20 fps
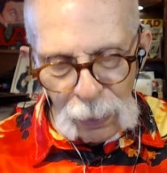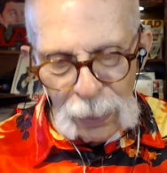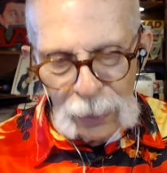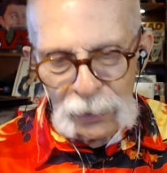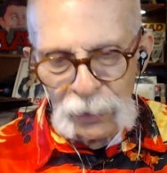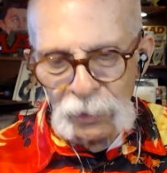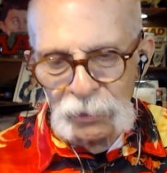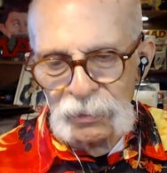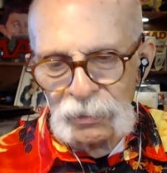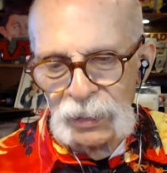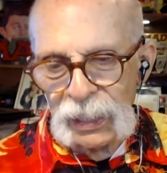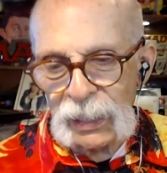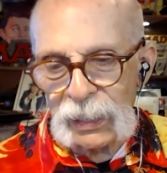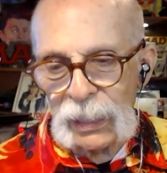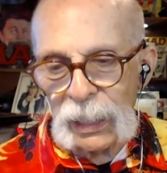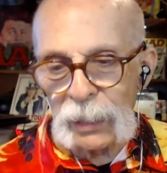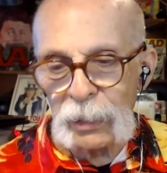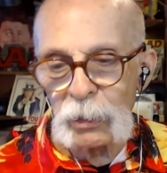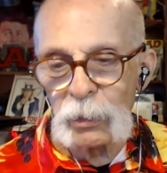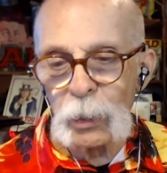Edna
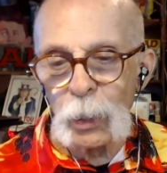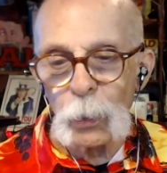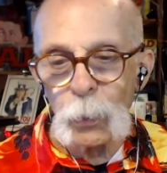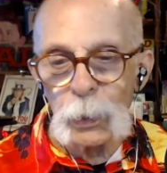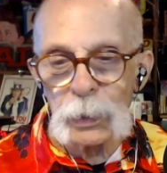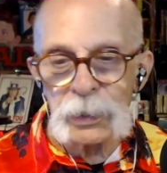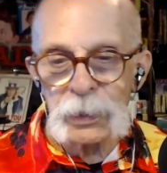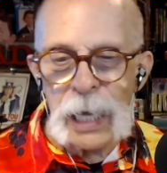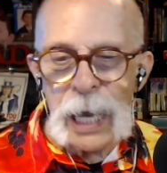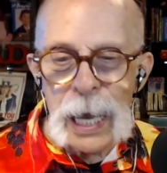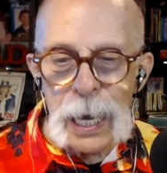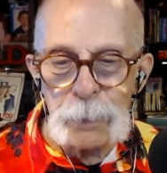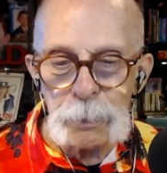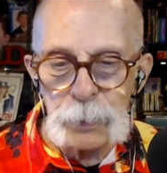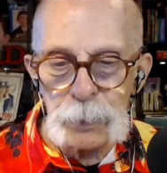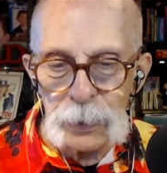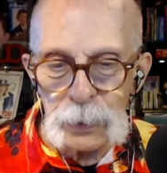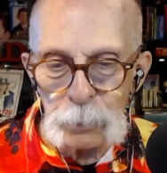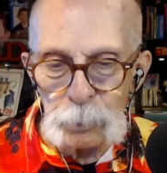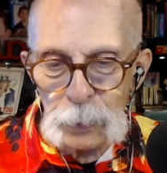said, I don't know what
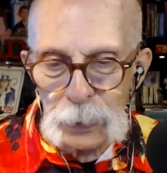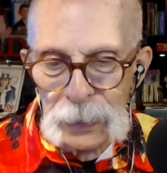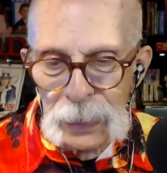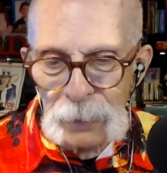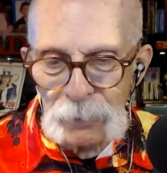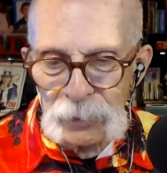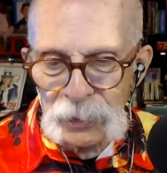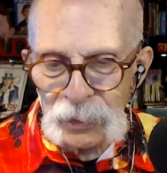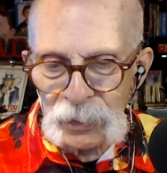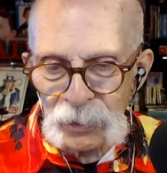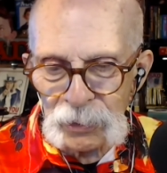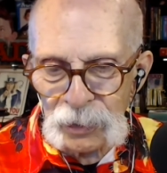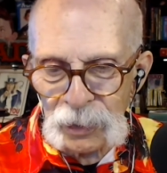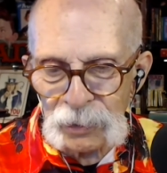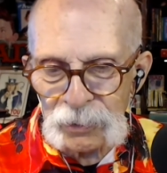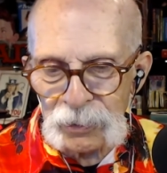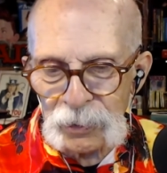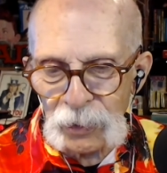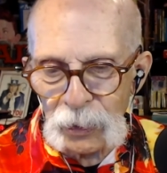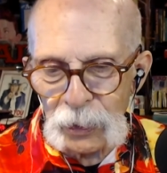happened, but ever since
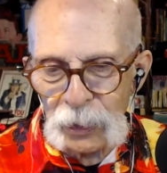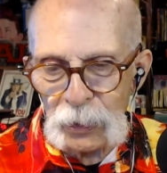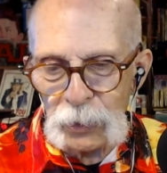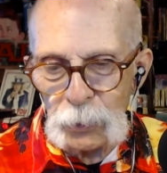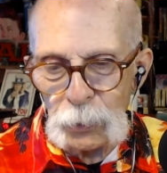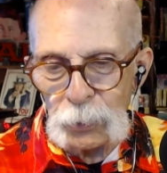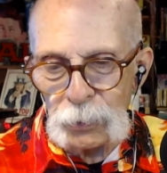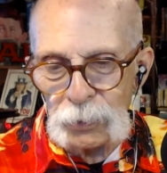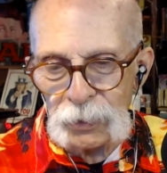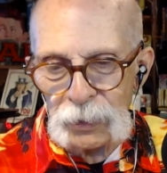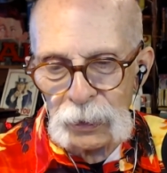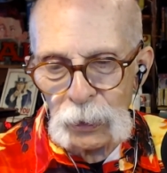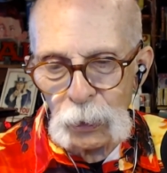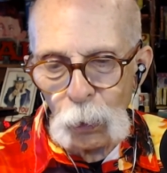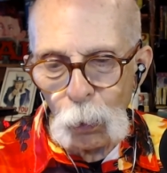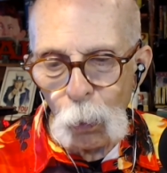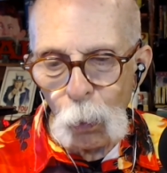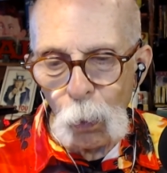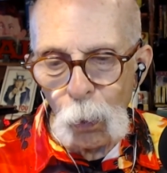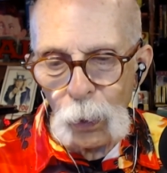I started using
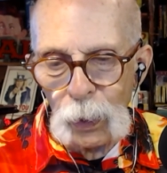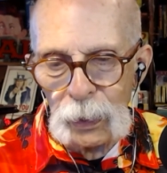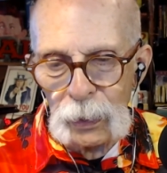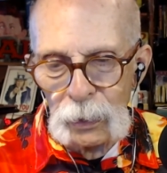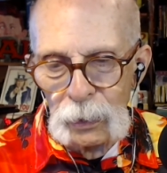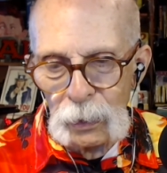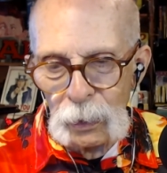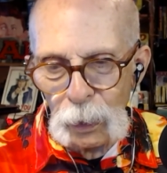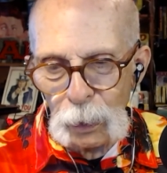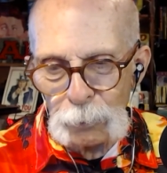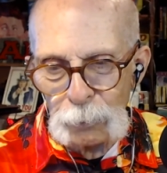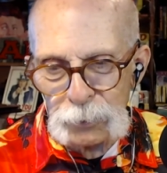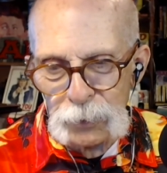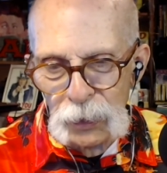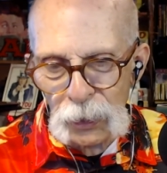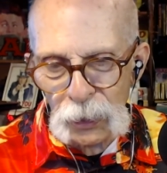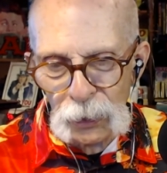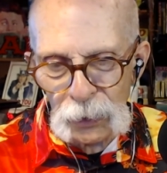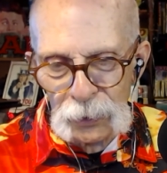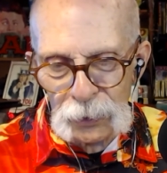oil of
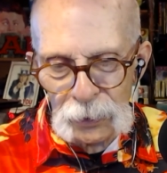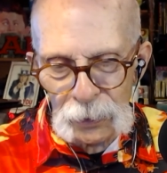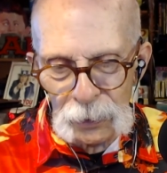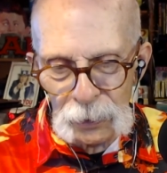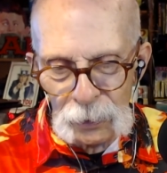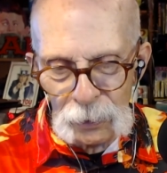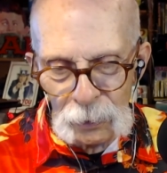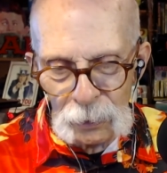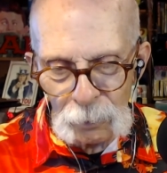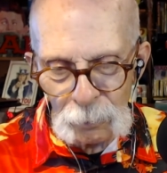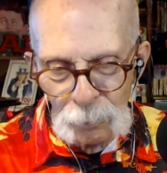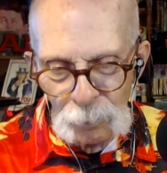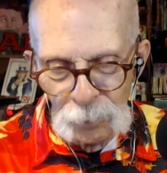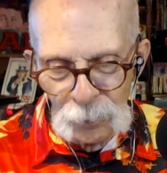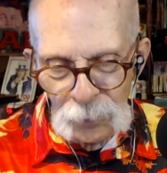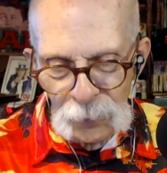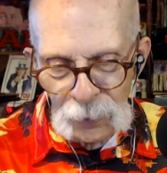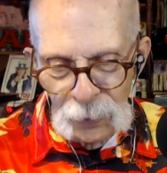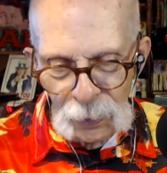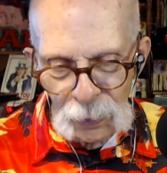turtle,
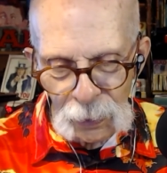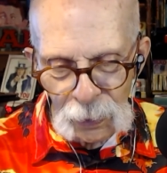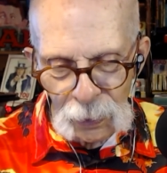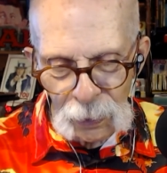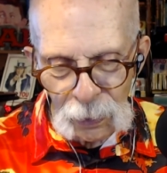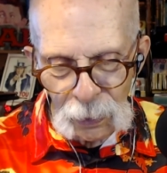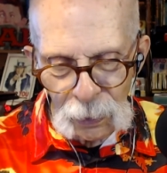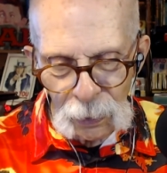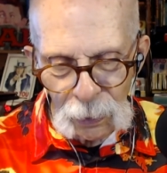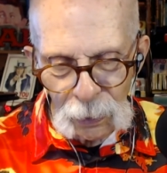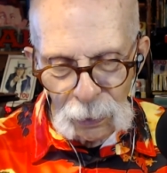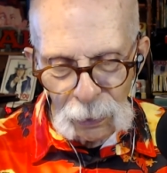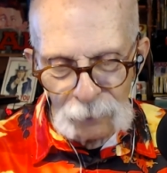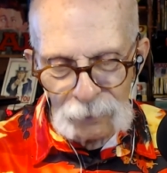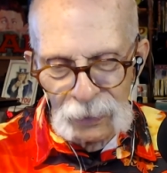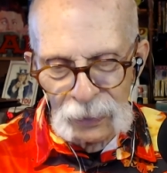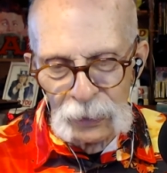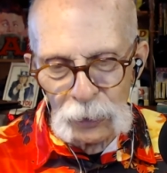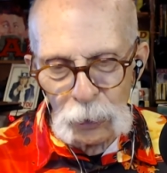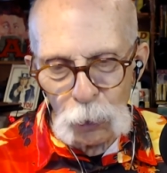I've
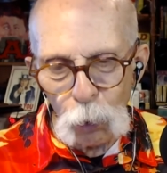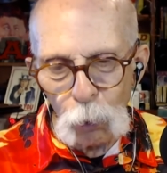had the